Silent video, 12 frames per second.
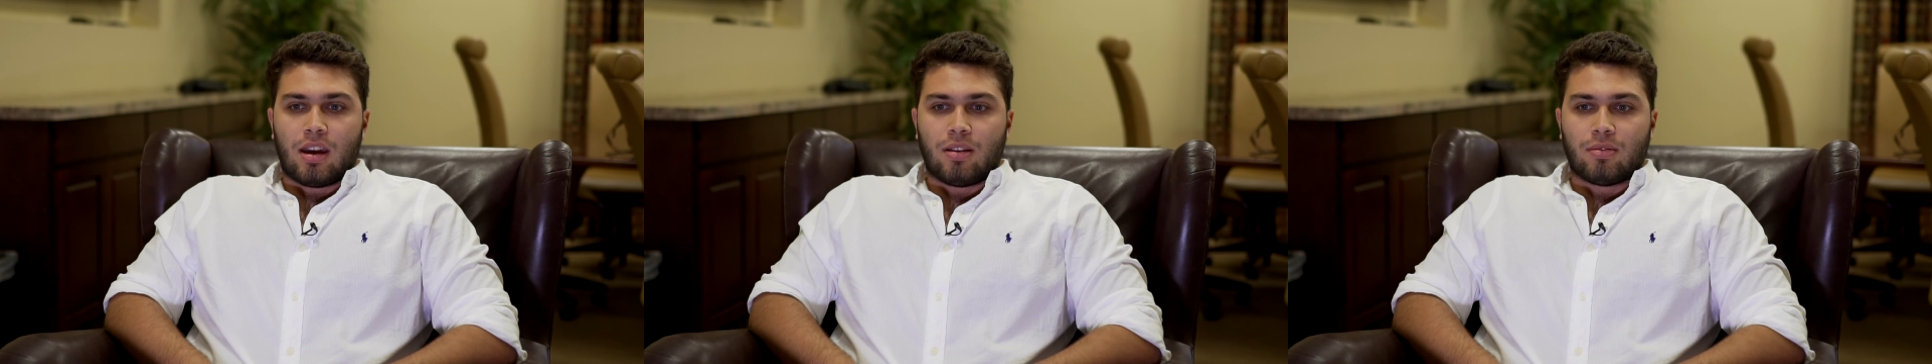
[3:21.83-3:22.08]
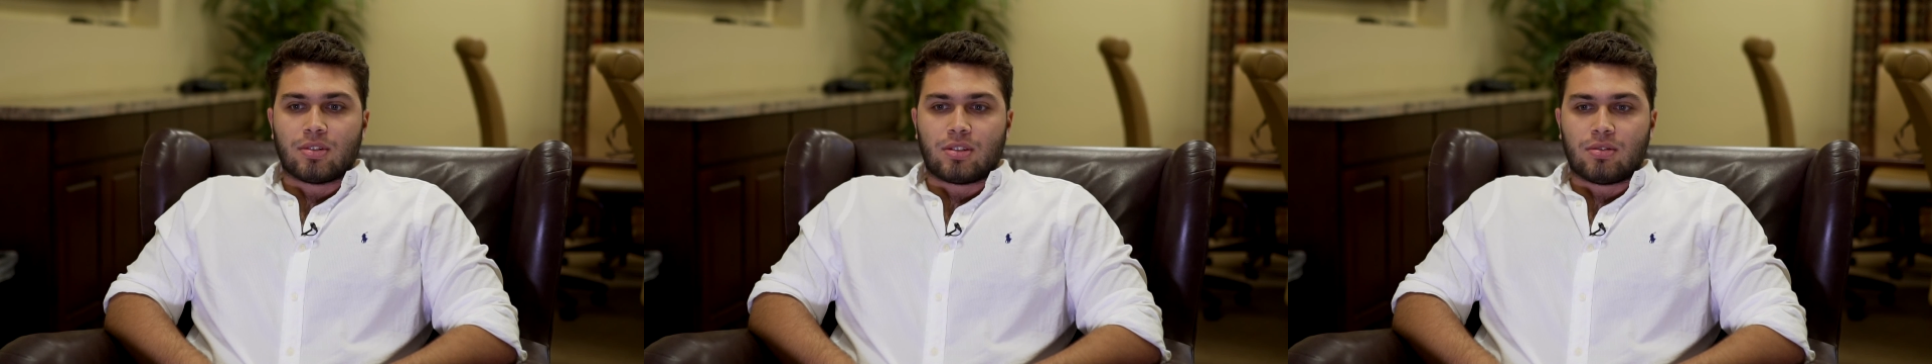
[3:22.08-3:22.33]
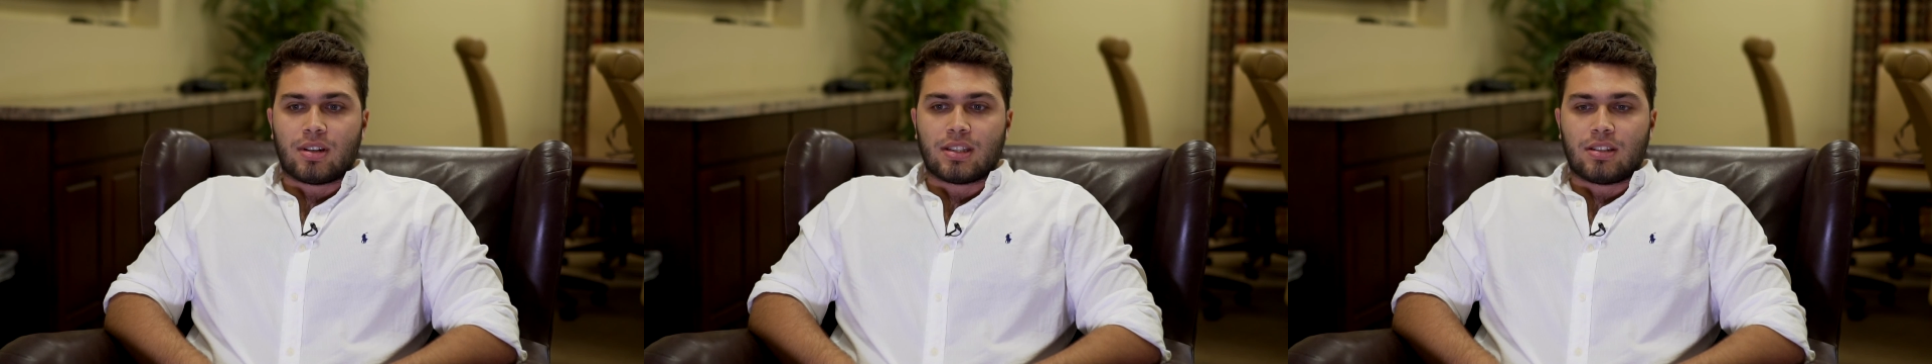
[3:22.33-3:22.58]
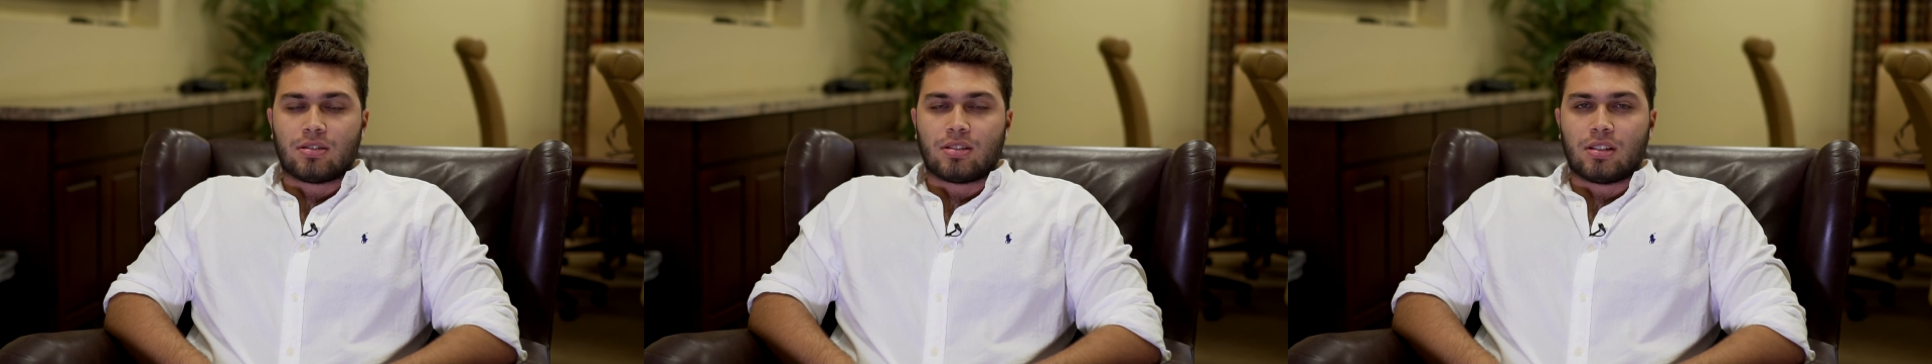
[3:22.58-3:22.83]
And once you get
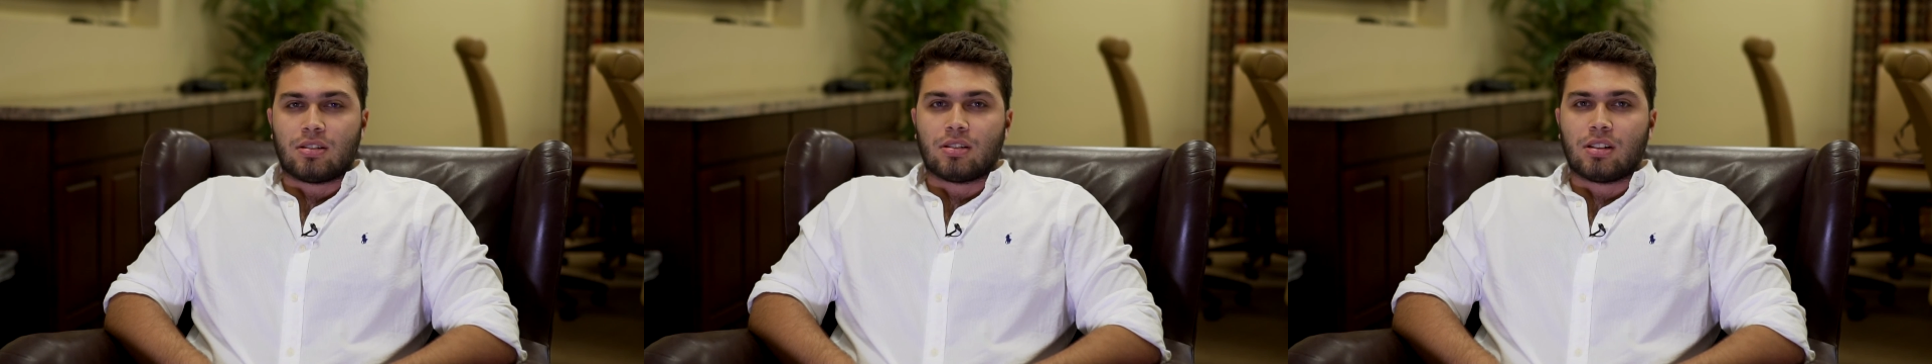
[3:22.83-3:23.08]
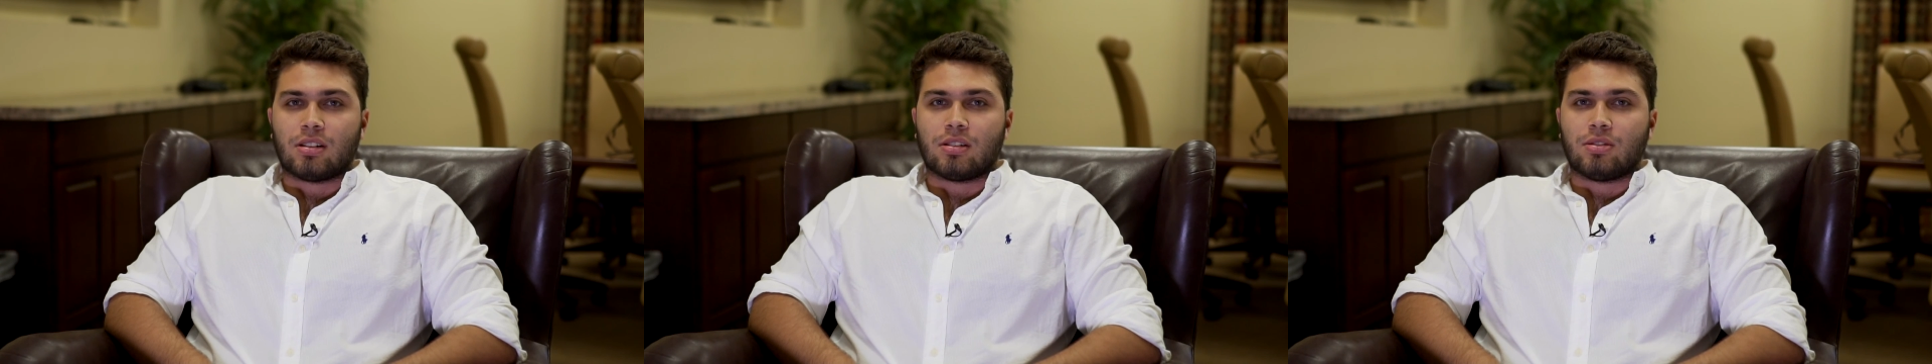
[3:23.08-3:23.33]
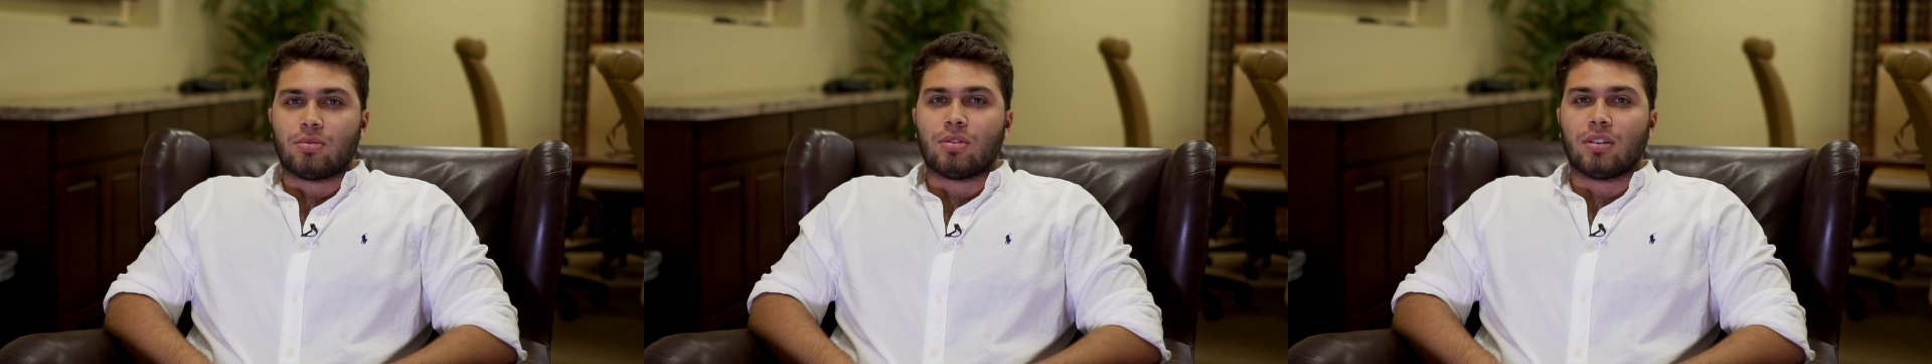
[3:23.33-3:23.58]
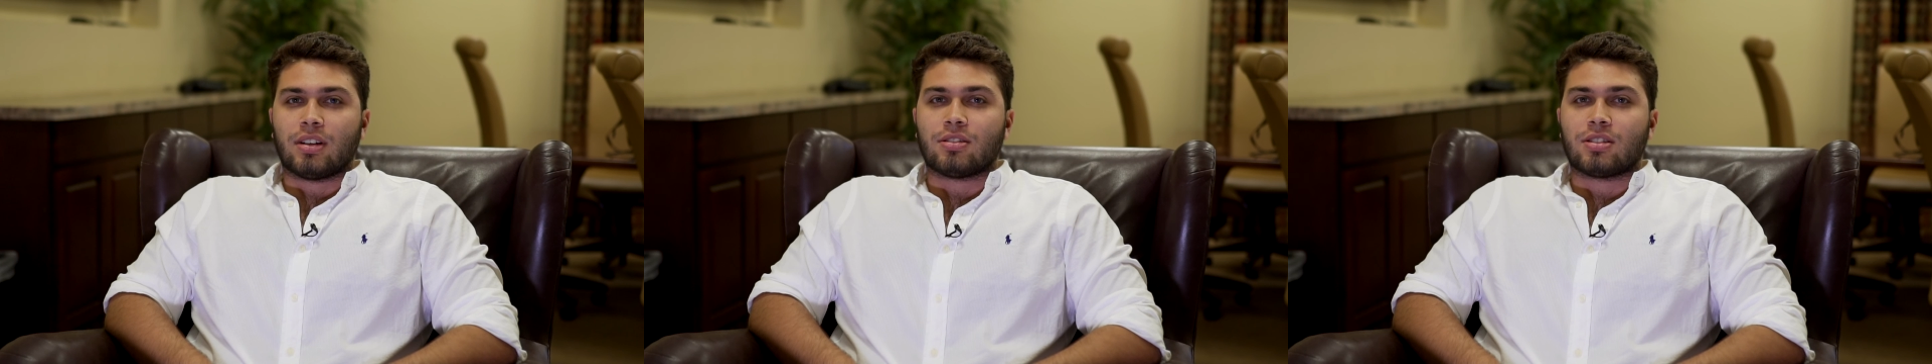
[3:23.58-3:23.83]
to your senior year, you
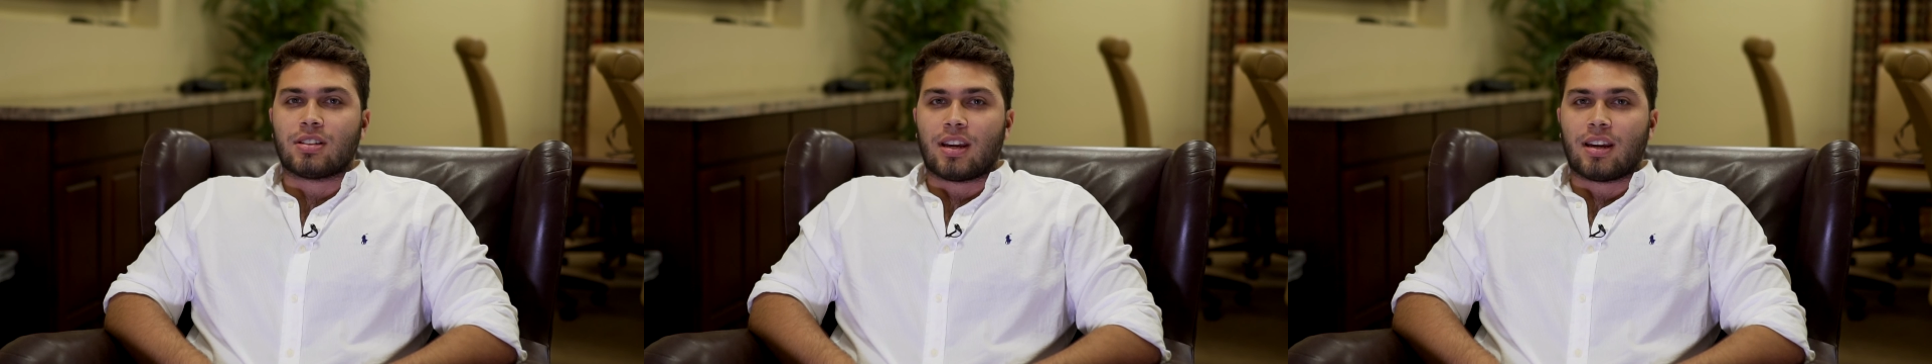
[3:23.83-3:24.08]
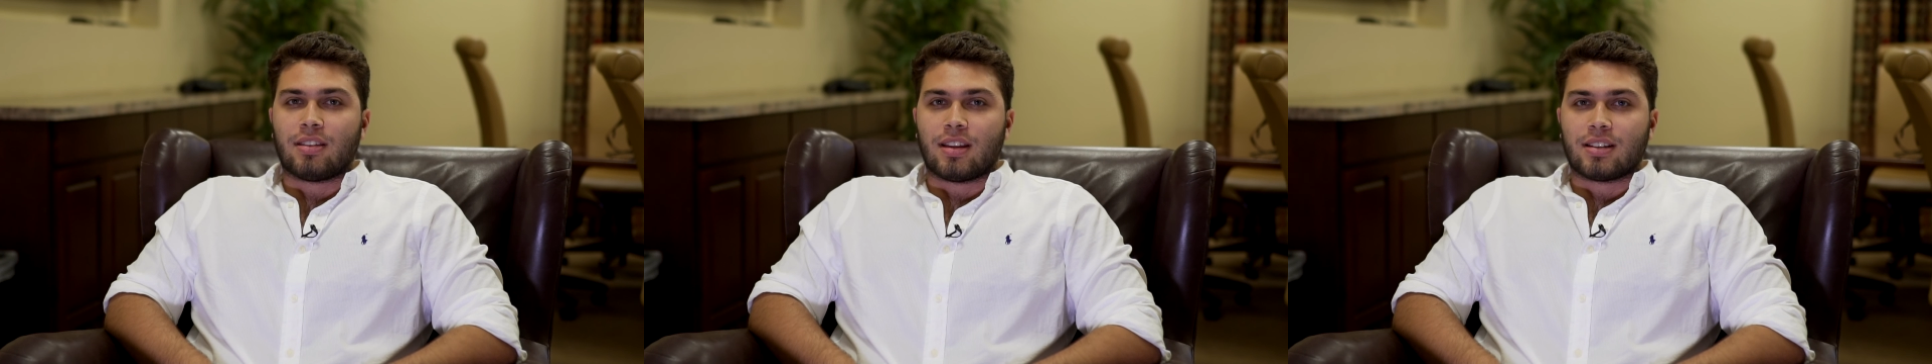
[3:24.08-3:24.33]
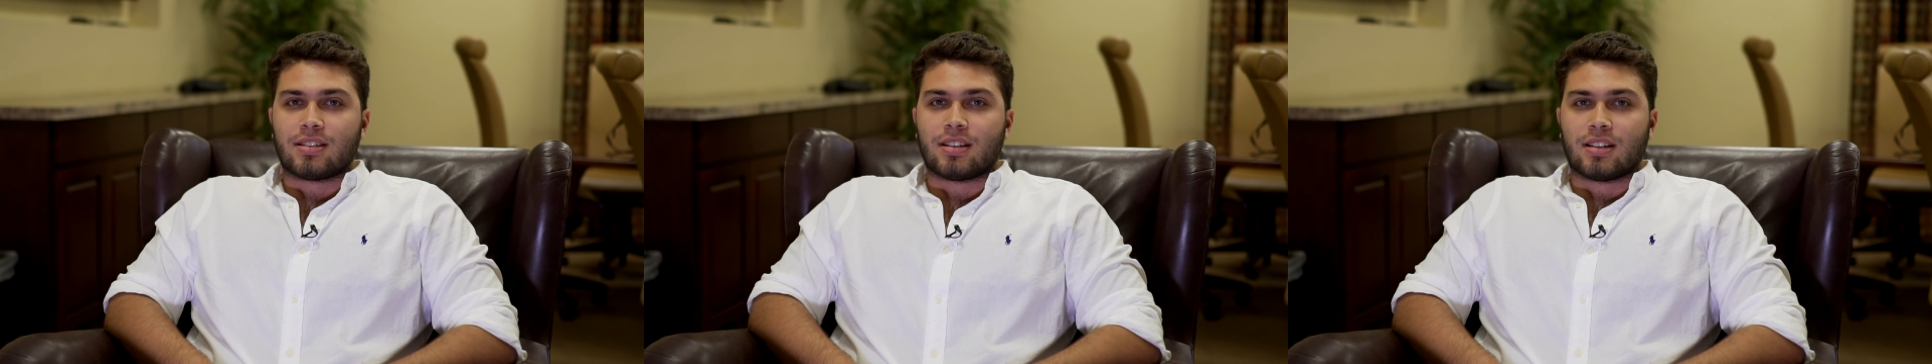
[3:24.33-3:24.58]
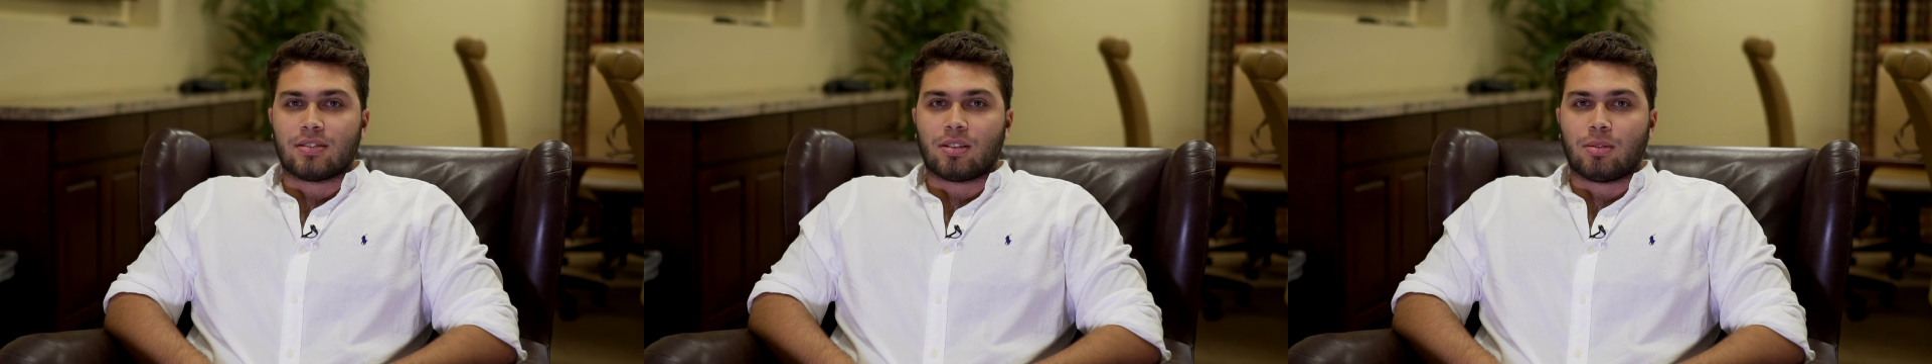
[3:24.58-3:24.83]
really understand that
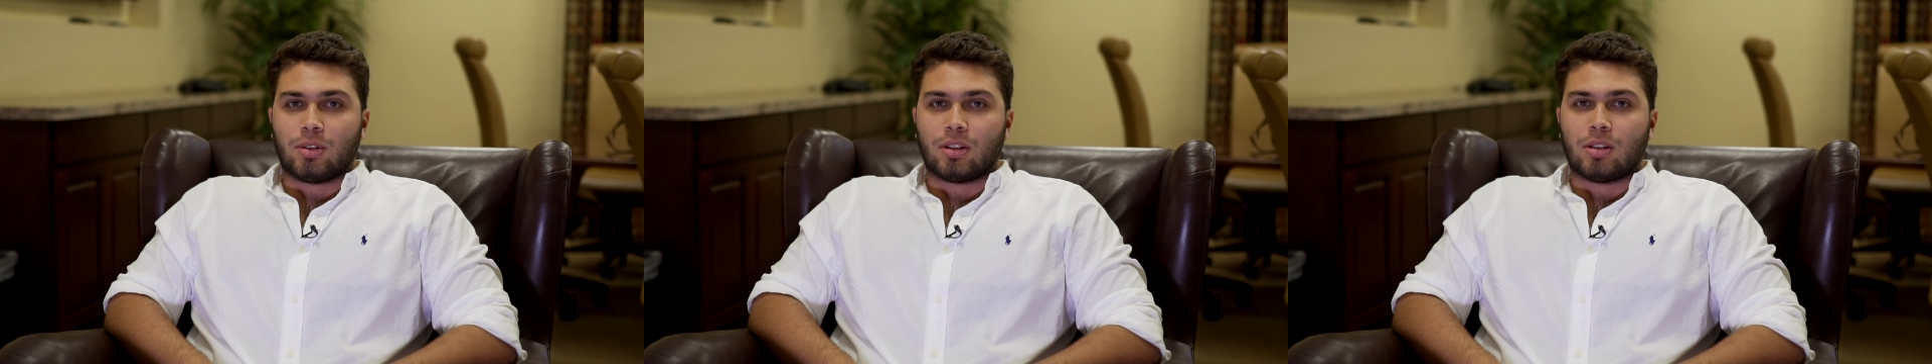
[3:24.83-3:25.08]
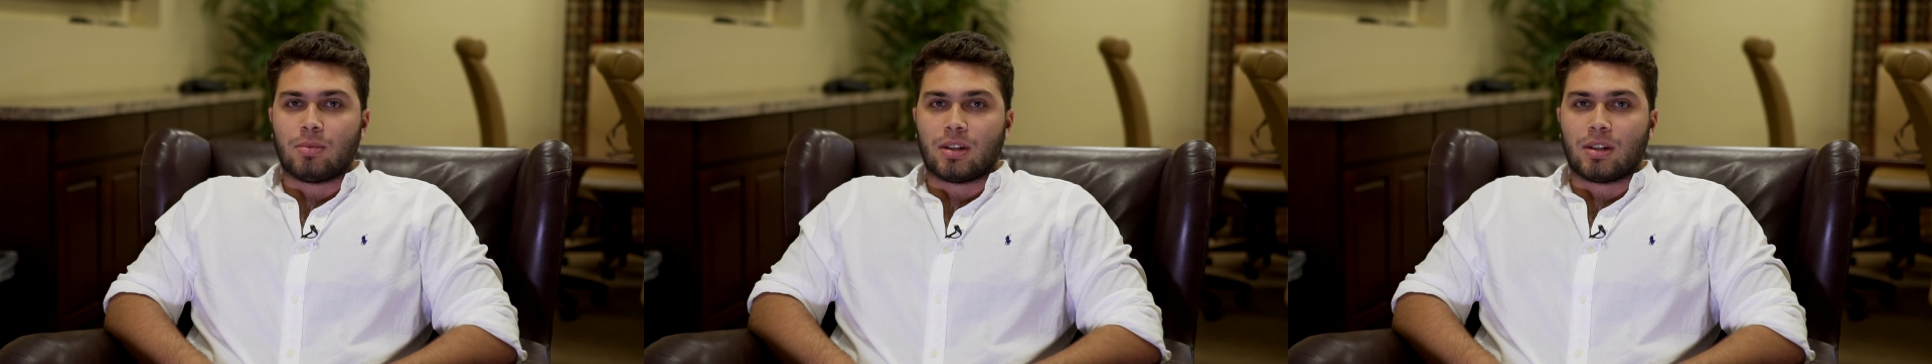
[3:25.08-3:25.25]
sense of community,